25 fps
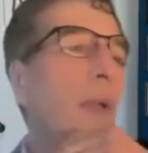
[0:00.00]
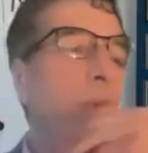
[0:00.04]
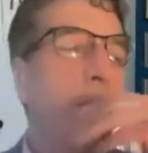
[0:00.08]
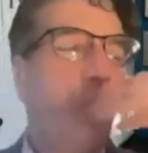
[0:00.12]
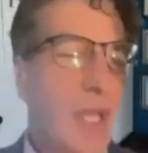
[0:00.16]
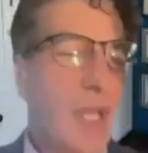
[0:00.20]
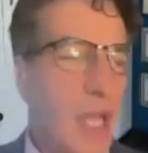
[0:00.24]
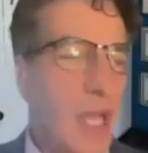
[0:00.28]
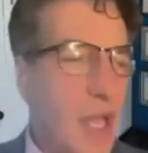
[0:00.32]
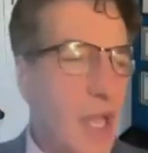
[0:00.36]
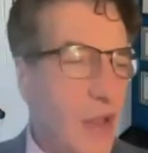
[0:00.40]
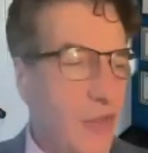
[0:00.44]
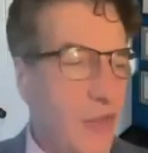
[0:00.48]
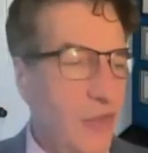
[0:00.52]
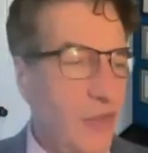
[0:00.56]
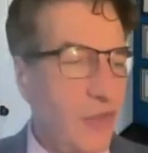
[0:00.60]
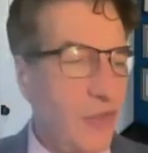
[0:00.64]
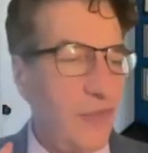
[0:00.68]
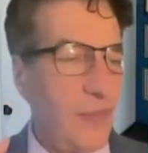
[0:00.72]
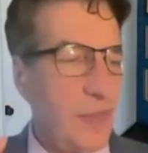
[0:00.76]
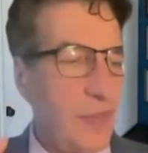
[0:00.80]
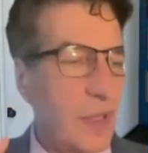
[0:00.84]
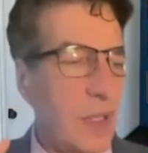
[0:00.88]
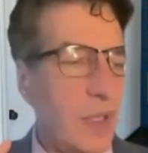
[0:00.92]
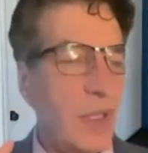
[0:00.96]
We
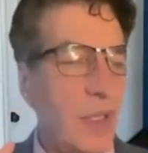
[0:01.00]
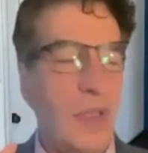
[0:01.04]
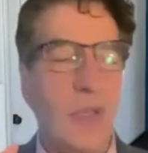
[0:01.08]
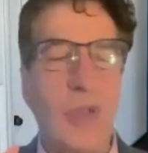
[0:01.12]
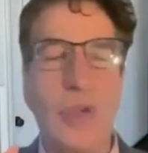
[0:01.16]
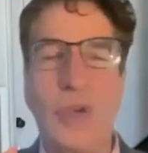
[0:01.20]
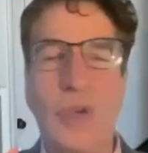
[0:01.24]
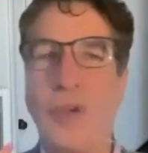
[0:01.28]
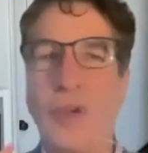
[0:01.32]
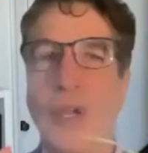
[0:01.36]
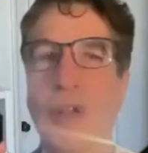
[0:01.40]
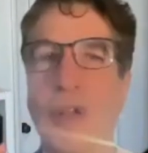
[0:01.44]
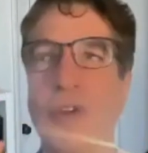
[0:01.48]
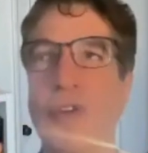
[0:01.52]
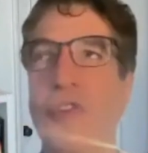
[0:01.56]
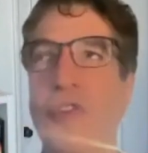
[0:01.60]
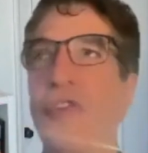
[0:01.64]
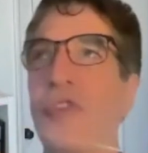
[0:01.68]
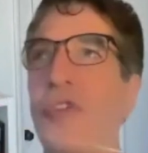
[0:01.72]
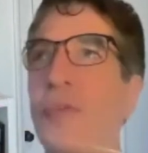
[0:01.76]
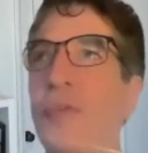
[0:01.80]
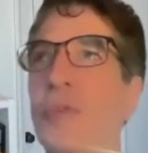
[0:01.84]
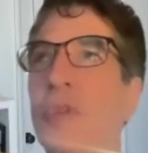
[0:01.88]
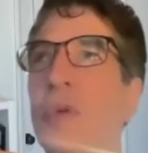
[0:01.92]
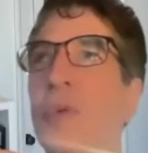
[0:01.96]
have a curator
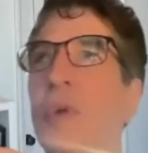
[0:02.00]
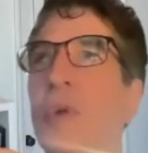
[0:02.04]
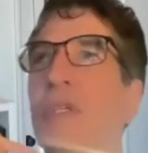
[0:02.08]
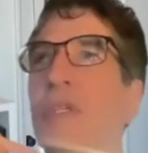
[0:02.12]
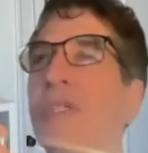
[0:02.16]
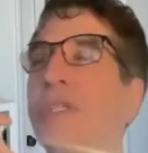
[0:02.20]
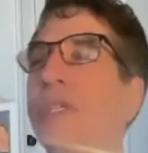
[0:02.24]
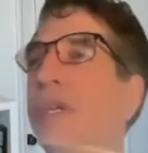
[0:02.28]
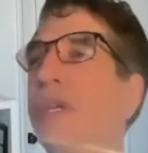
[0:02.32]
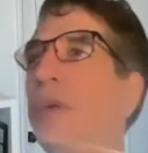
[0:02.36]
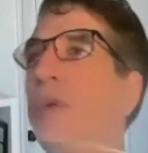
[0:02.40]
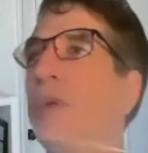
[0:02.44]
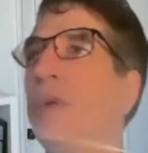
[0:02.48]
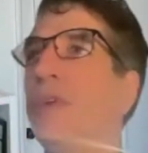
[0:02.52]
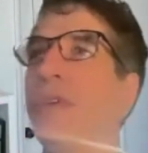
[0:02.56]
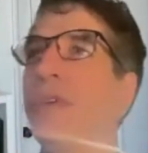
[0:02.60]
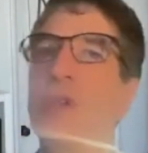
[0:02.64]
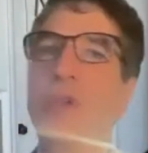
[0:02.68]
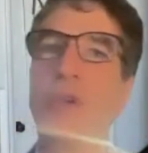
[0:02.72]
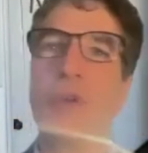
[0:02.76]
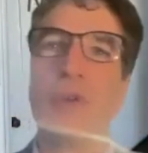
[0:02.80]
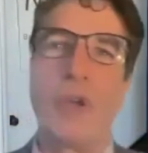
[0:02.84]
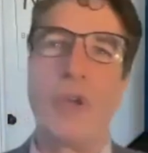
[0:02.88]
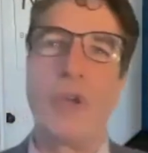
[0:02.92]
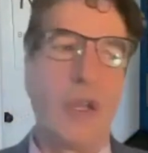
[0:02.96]
from USC, we have a
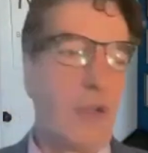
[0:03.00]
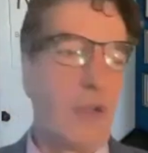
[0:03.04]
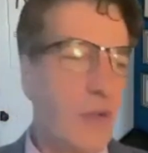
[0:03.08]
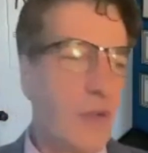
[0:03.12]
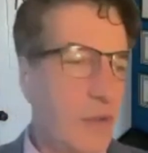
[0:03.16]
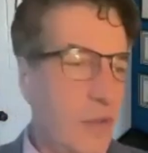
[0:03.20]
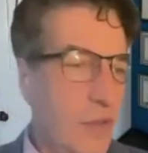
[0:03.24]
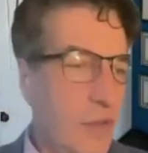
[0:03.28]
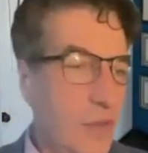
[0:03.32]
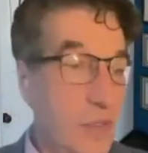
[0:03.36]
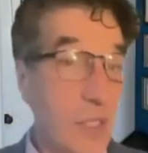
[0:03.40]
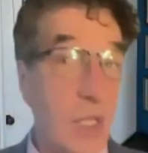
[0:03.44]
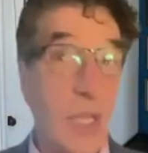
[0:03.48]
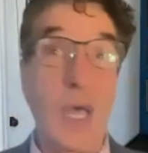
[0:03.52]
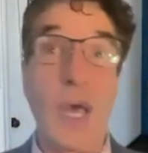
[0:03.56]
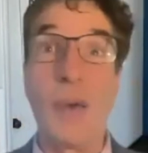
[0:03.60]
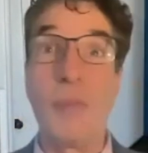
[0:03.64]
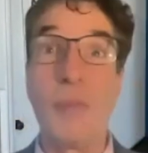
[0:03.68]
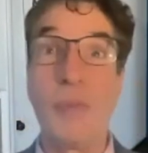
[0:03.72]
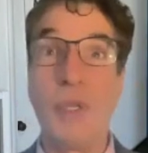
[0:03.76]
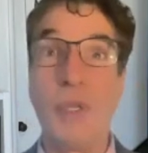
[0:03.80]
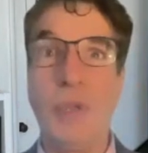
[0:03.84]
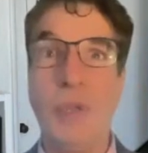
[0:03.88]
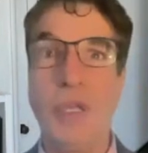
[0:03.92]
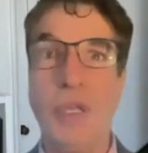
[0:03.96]
curator who's a
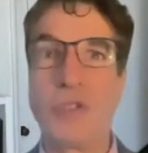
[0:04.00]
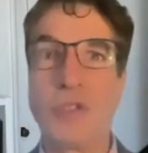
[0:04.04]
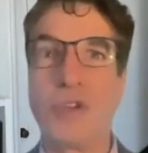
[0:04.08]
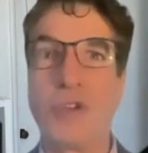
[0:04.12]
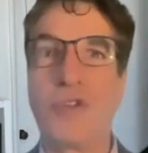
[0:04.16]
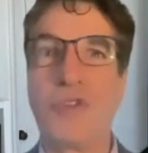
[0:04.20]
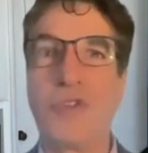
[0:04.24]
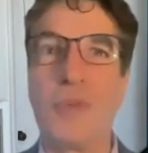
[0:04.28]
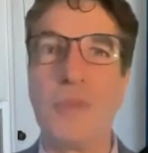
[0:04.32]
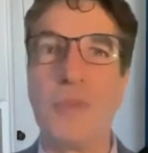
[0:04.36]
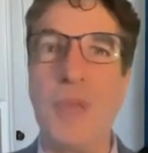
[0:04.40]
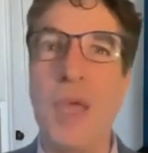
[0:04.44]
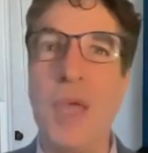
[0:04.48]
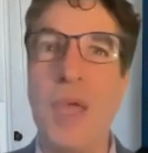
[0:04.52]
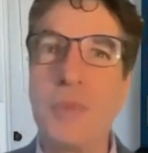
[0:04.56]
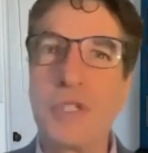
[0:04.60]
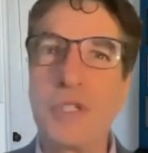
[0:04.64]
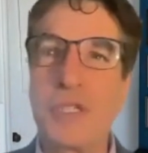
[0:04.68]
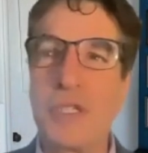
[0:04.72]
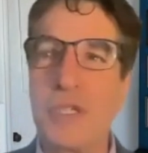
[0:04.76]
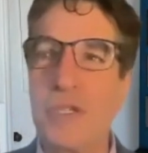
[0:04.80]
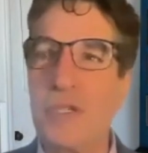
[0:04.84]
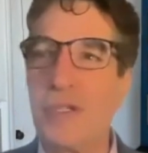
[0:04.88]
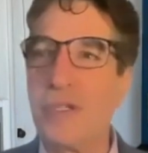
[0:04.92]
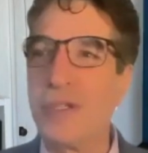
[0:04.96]
comedy major from
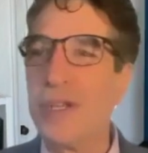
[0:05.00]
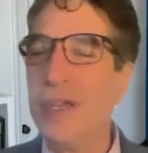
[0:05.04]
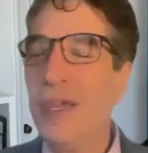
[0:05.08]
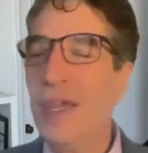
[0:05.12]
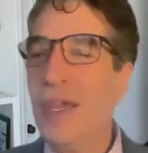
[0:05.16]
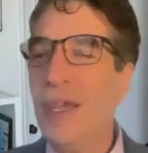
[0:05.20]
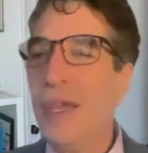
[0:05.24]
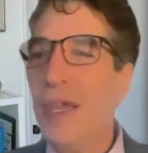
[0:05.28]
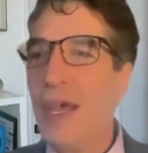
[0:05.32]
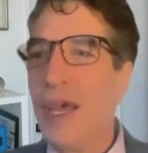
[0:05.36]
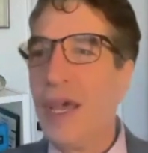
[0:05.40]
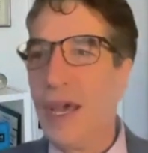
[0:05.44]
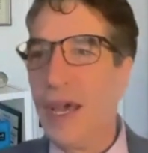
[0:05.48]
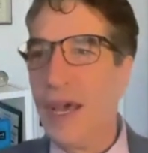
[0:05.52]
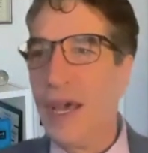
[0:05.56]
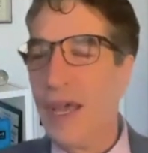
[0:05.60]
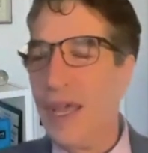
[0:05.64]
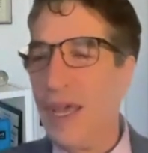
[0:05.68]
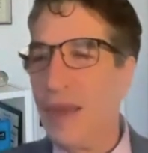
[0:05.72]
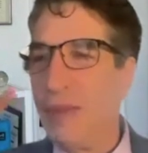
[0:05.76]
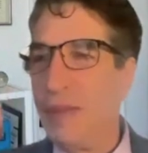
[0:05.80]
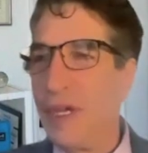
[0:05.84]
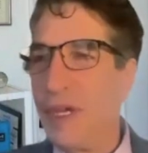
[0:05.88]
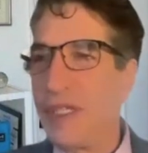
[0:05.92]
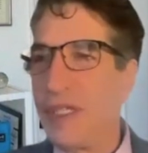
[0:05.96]
Emerson,
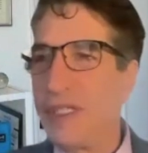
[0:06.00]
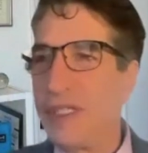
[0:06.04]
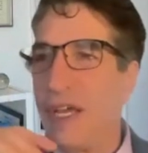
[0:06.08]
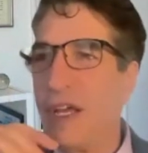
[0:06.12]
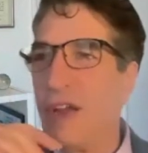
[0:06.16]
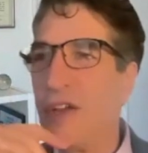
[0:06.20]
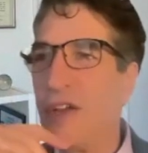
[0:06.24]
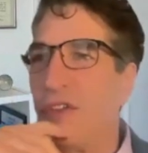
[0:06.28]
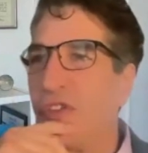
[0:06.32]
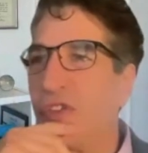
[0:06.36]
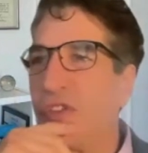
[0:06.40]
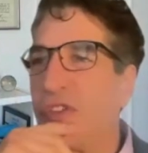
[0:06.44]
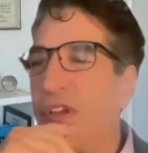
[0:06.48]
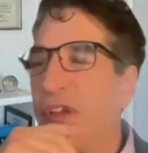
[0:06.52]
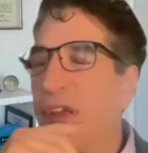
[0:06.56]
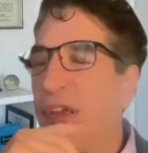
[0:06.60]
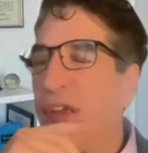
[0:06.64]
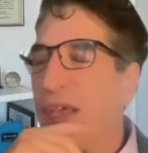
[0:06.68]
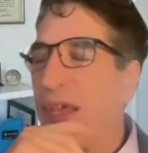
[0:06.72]
and myself.